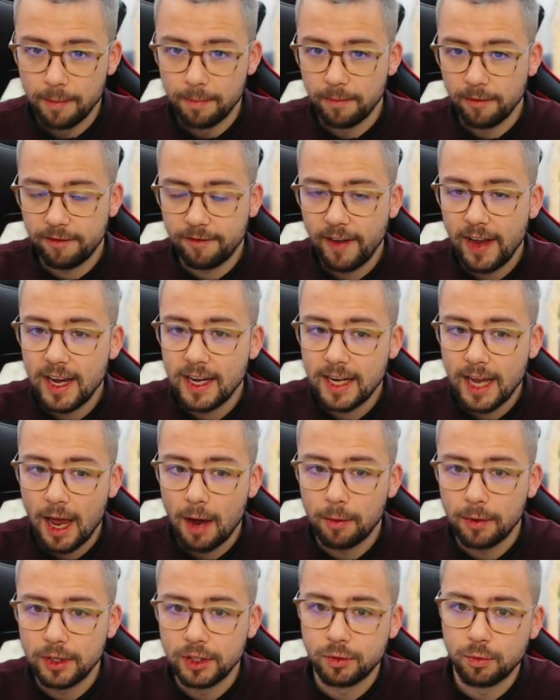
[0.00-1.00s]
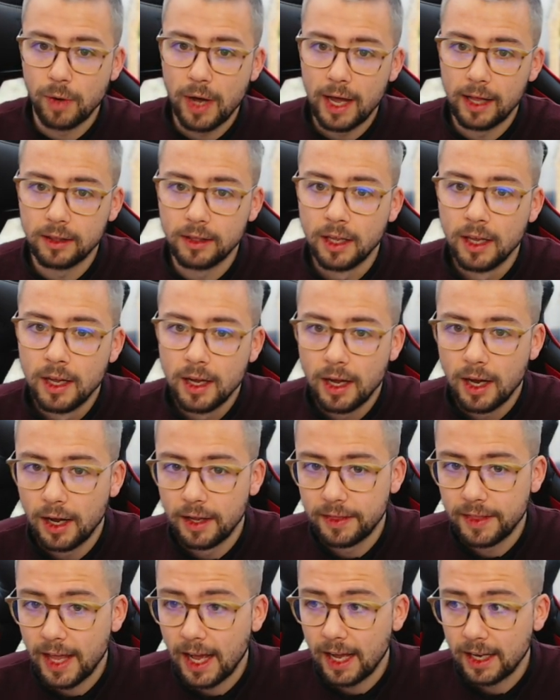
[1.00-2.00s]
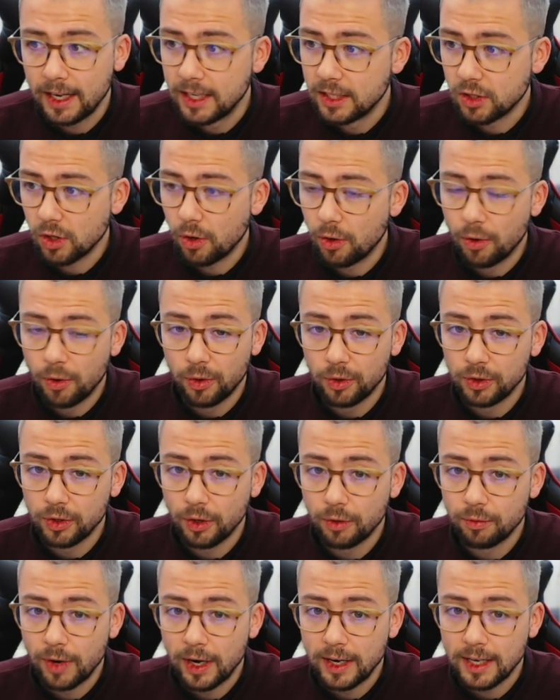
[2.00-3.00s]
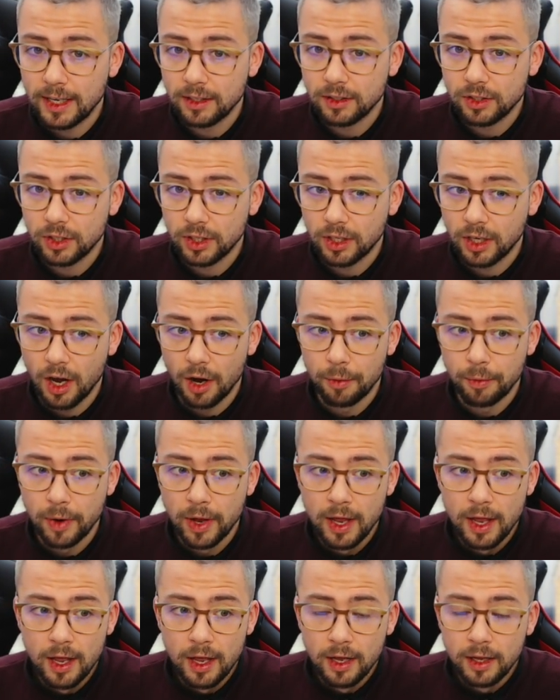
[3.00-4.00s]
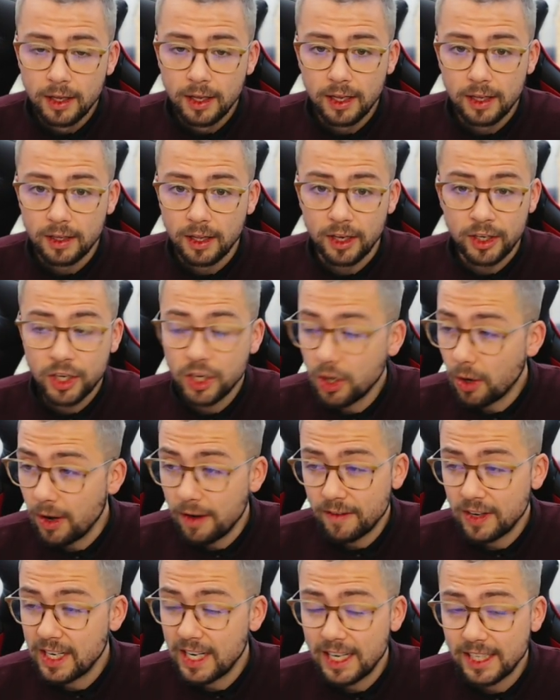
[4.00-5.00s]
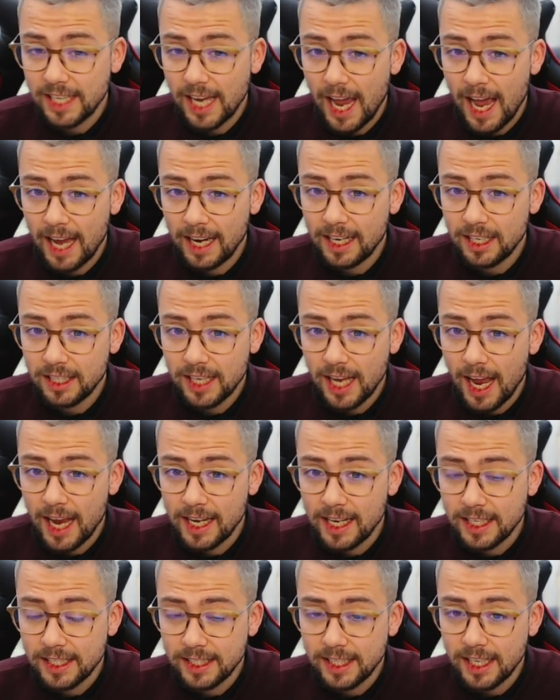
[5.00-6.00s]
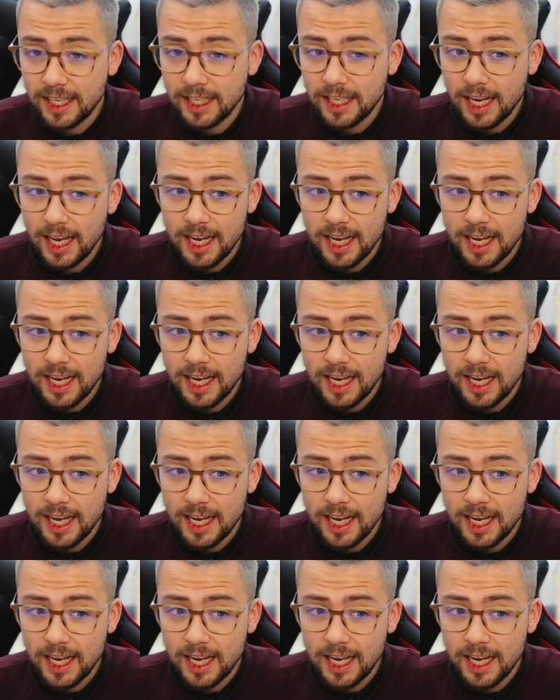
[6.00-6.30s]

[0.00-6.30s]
fade out as well, and that is all ready to go. You don't even need to add it to any scene